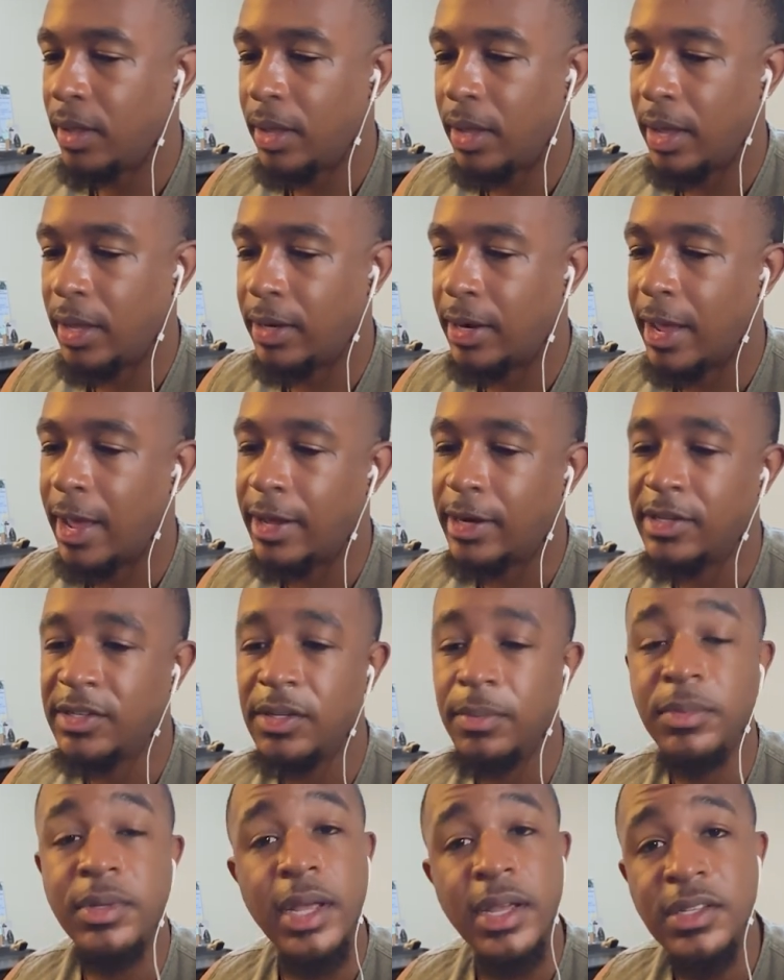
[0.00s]
And I added
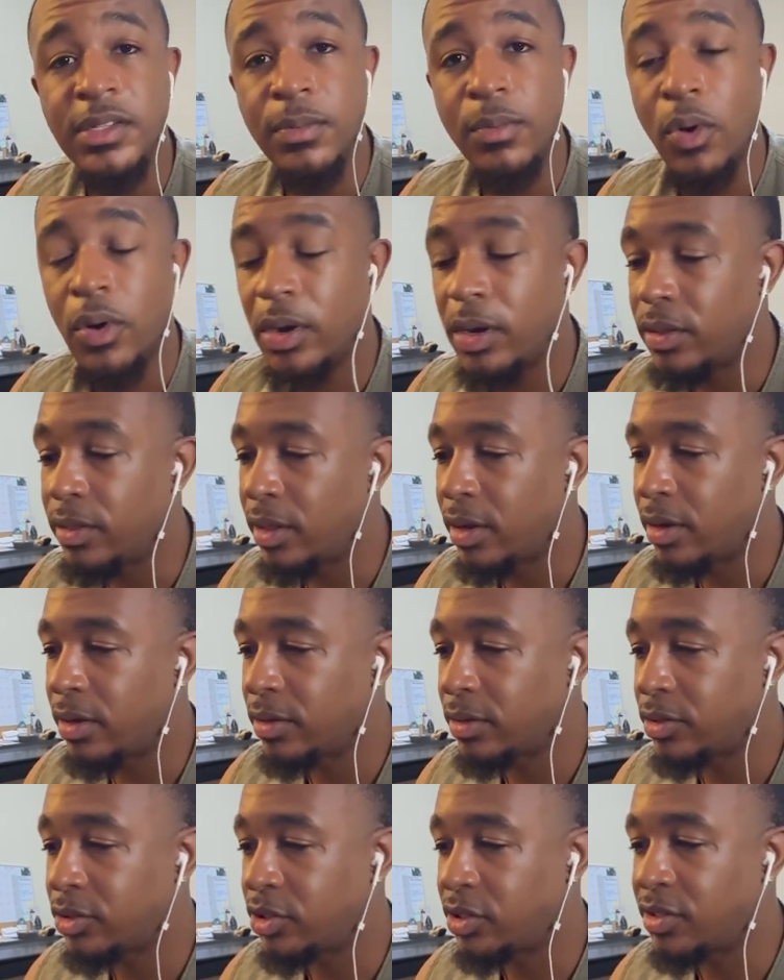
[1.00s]
some decimort in there
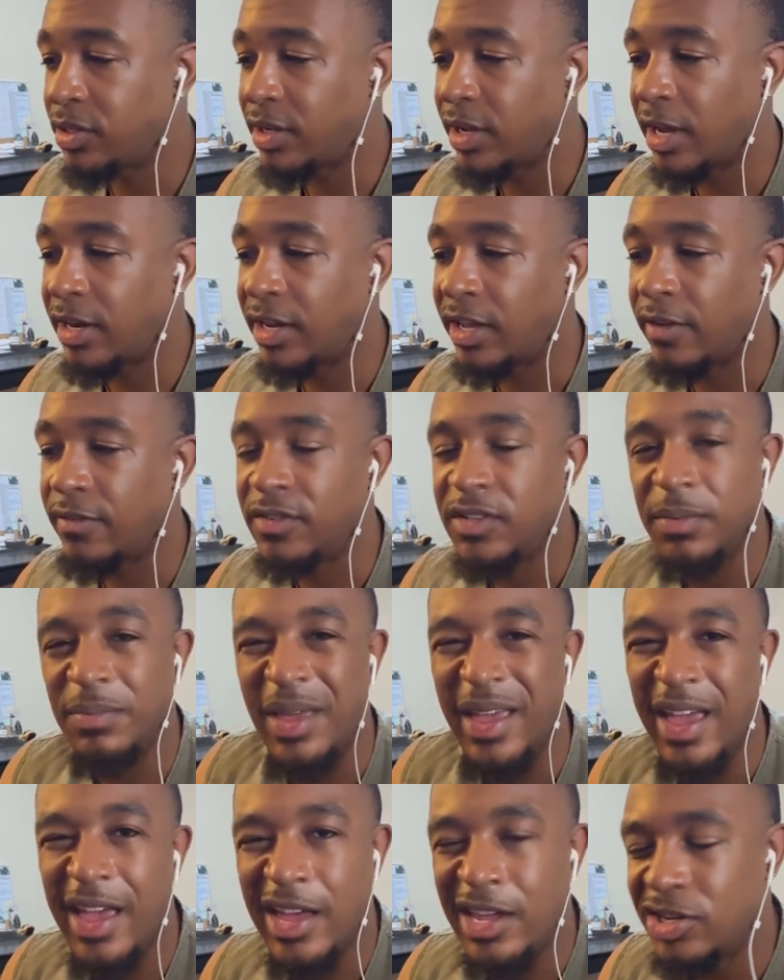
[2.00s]
just to kind of give it some
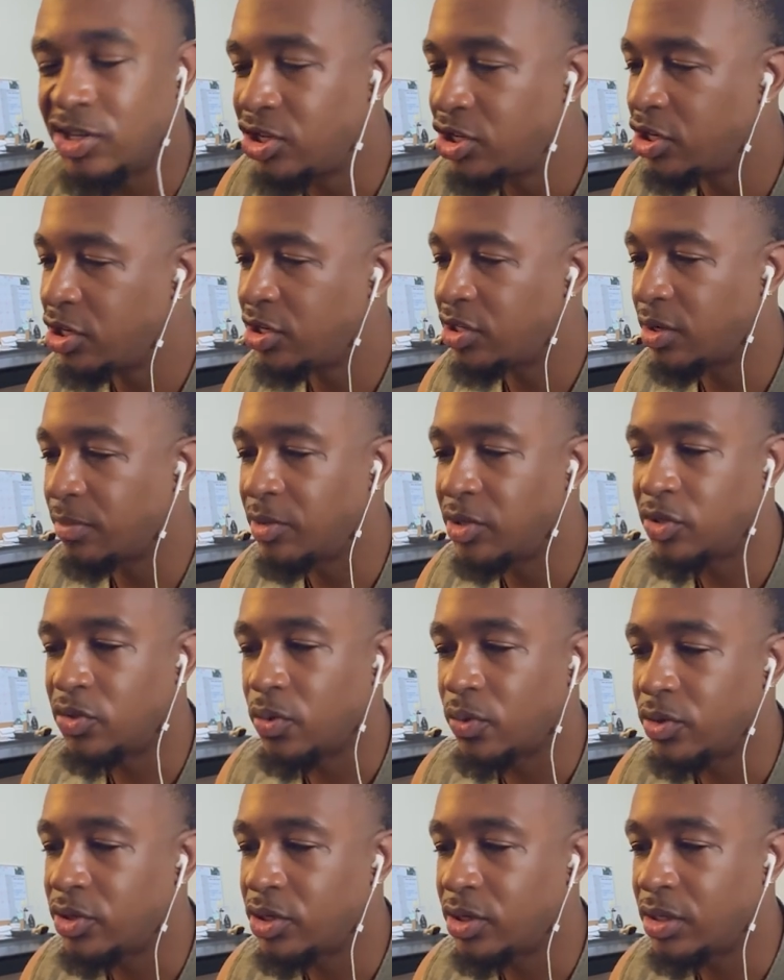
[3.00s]
edge, some
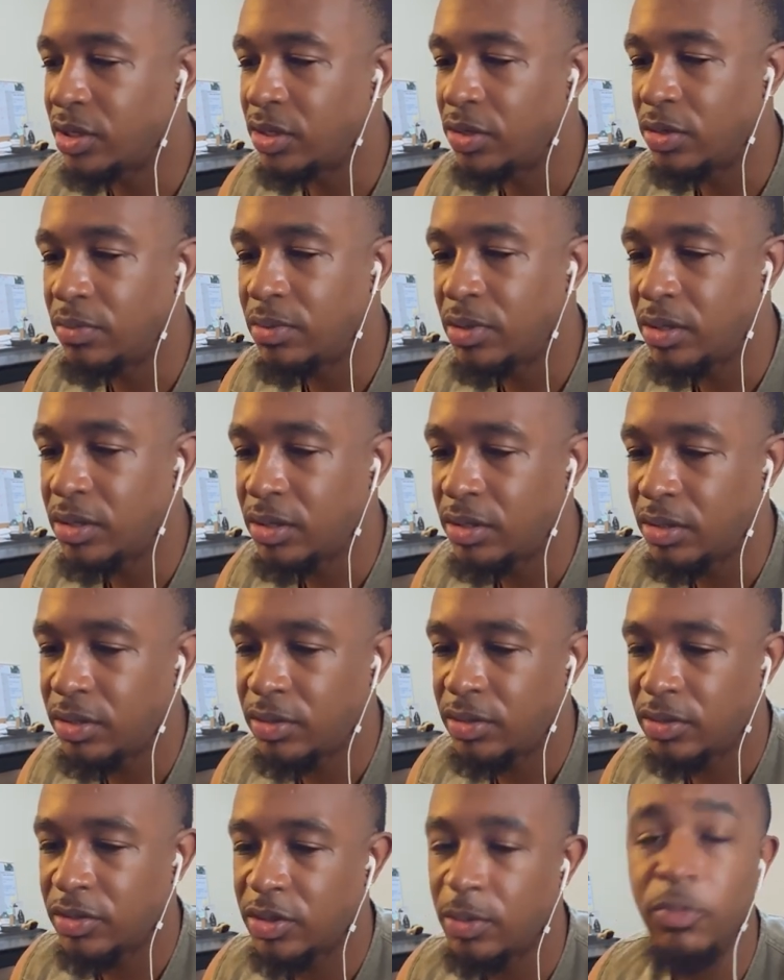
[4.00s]
distortion a little bit,
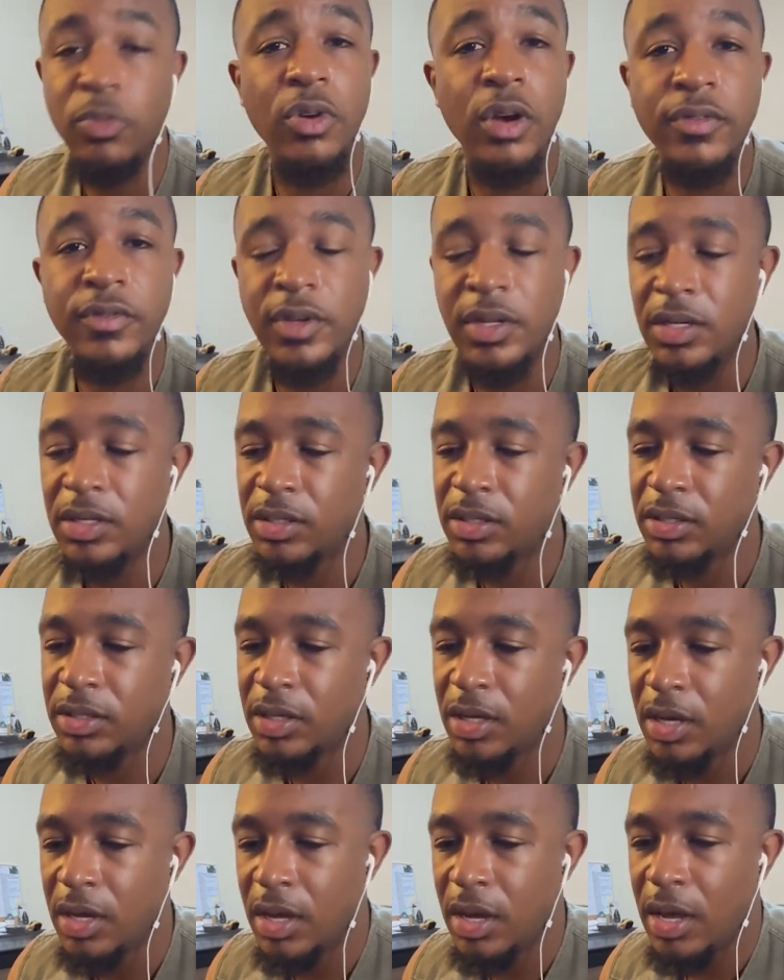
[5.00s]
some roughness.
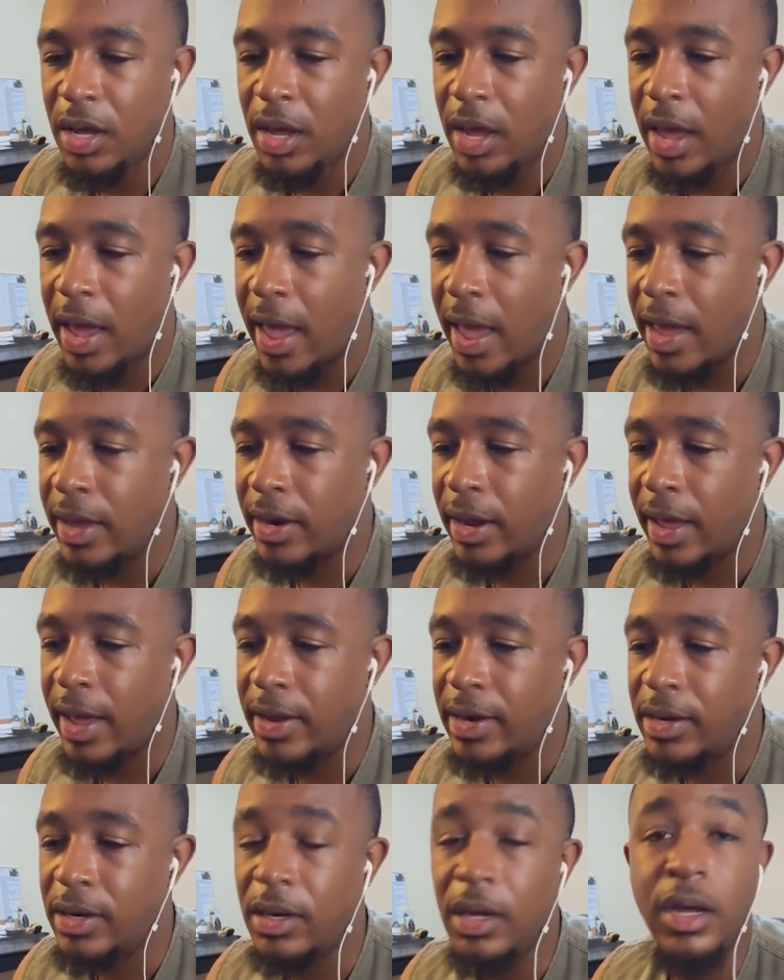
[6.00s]
And I
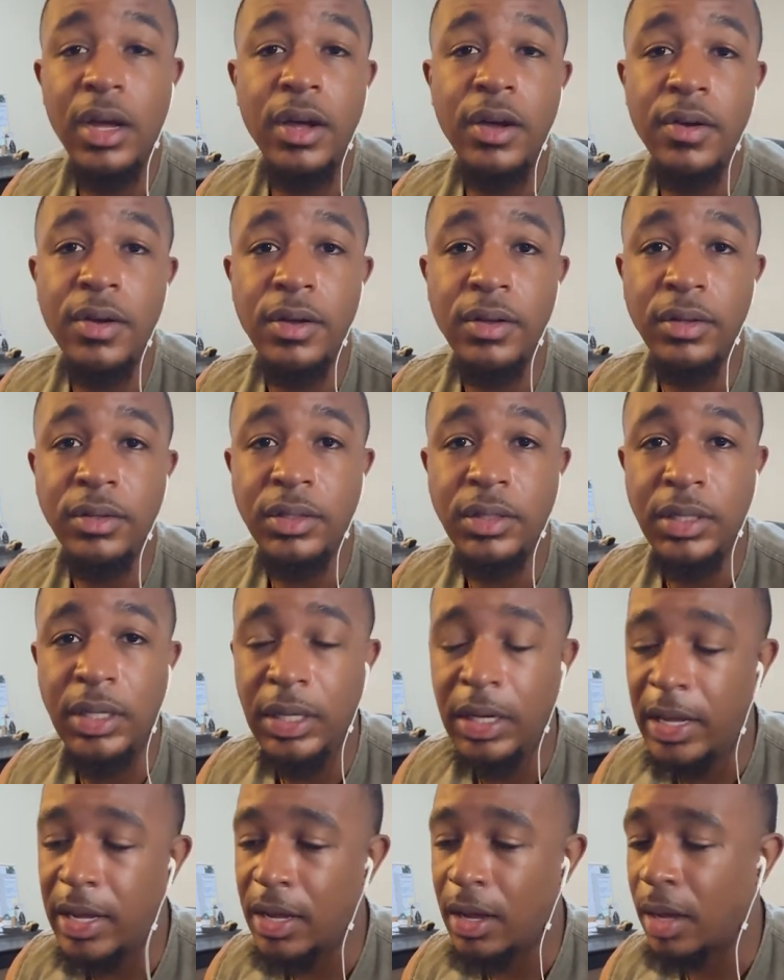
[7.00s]
added a
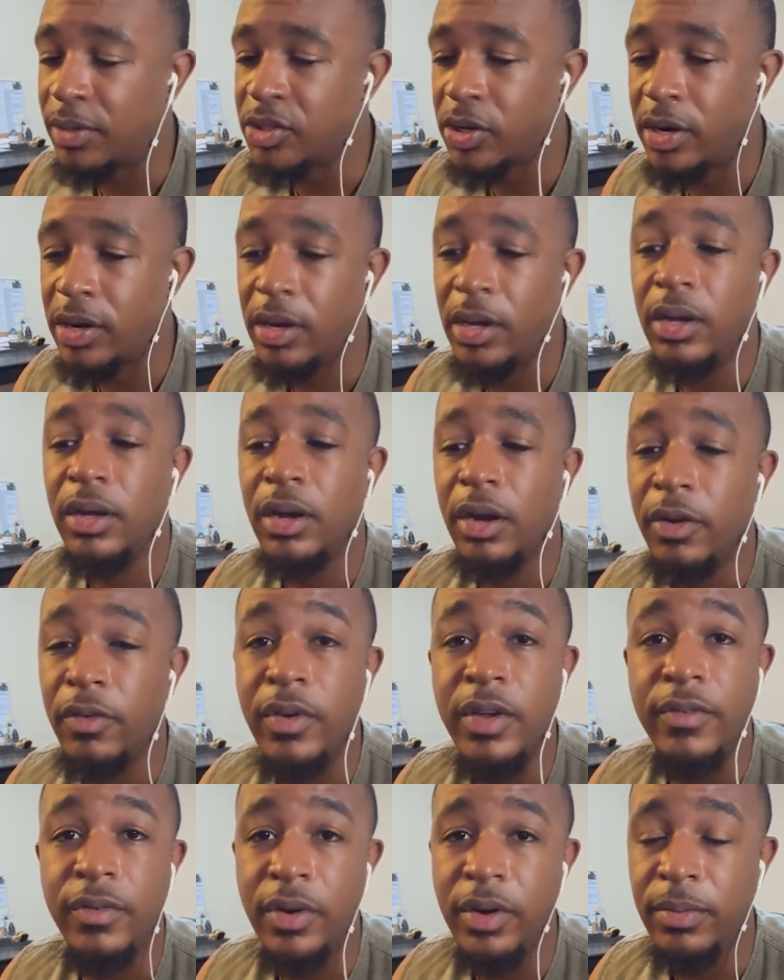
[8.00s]
delay, a
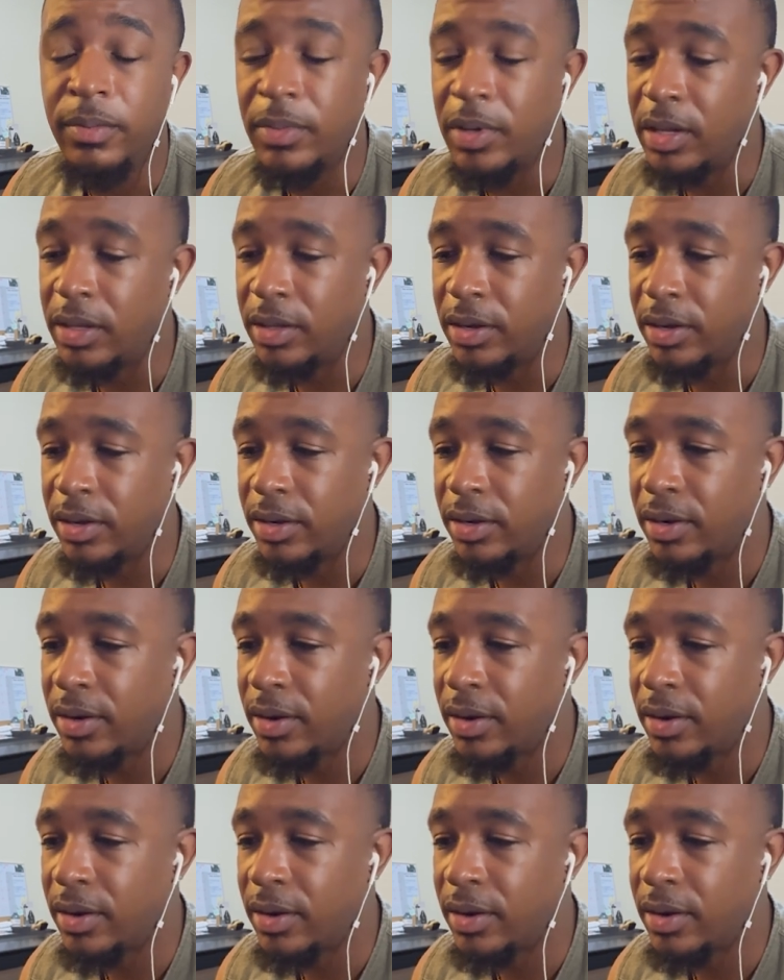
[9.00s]
reverb in there.